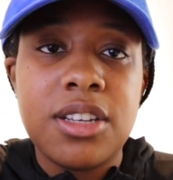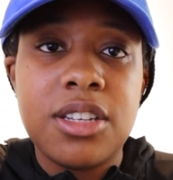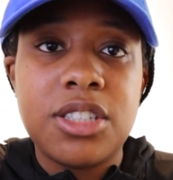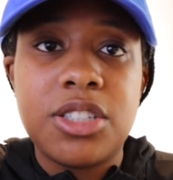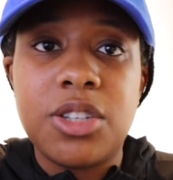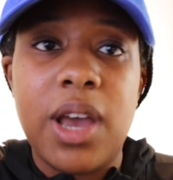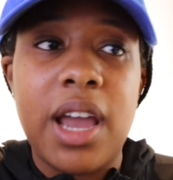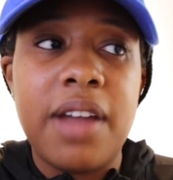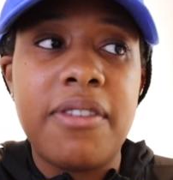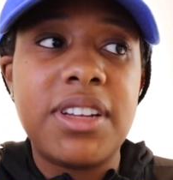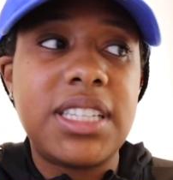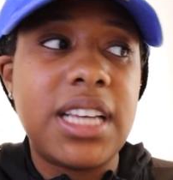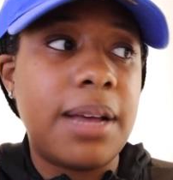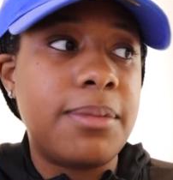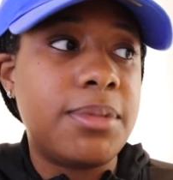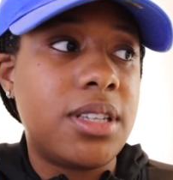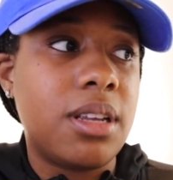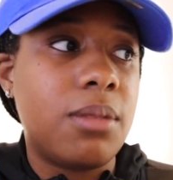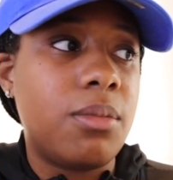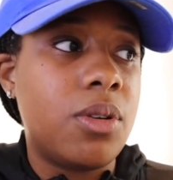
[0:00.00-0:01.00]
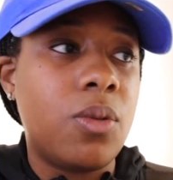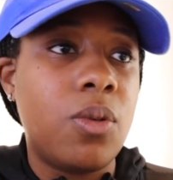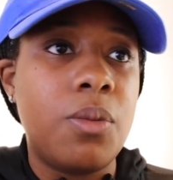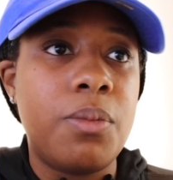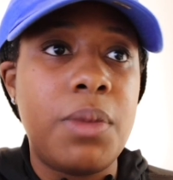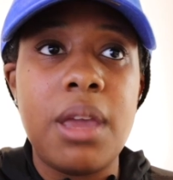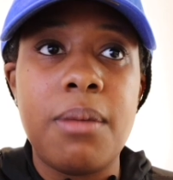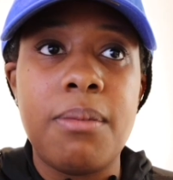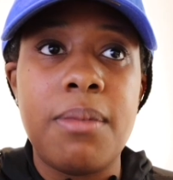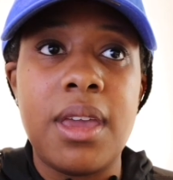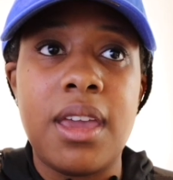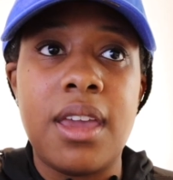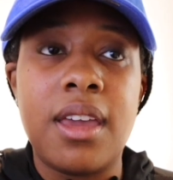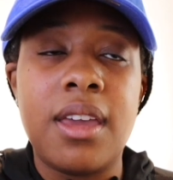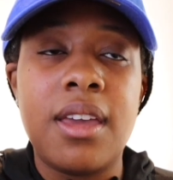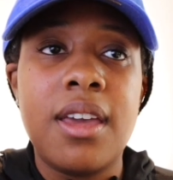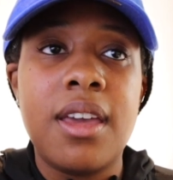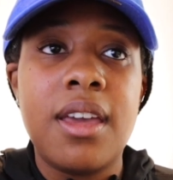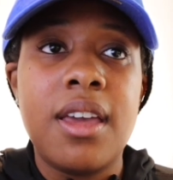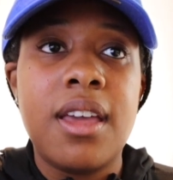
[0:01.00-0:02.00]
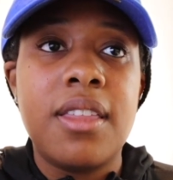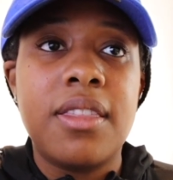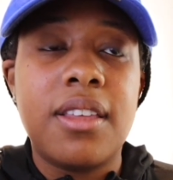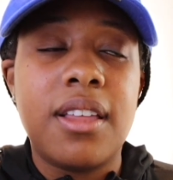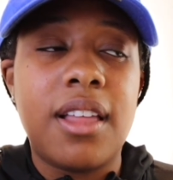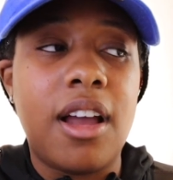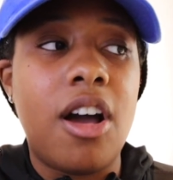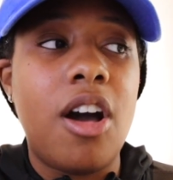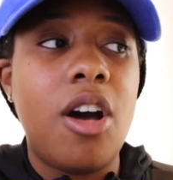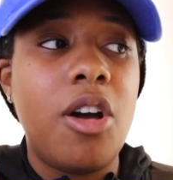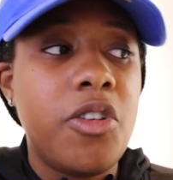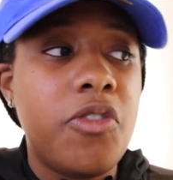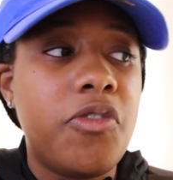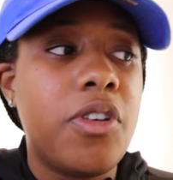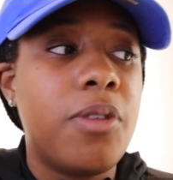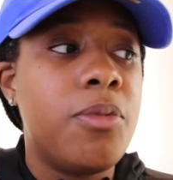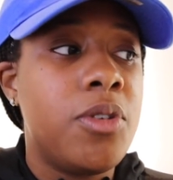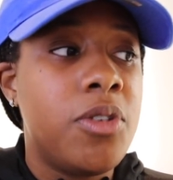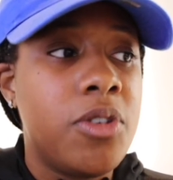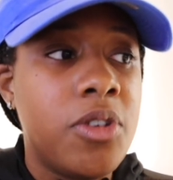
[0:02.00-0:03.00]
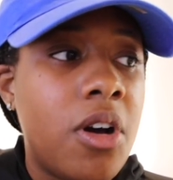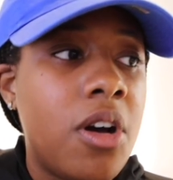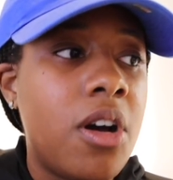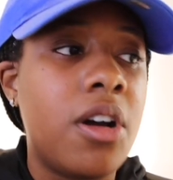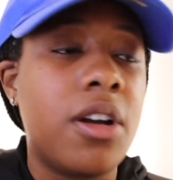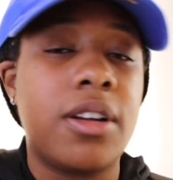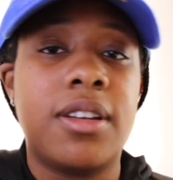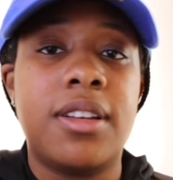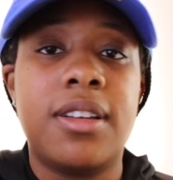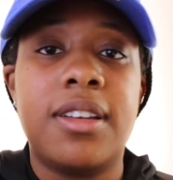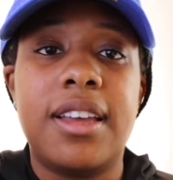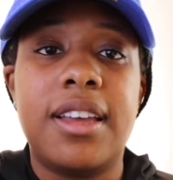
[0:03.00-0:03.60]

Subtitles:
So every time someone will meet me, be like, oh, you're from New York.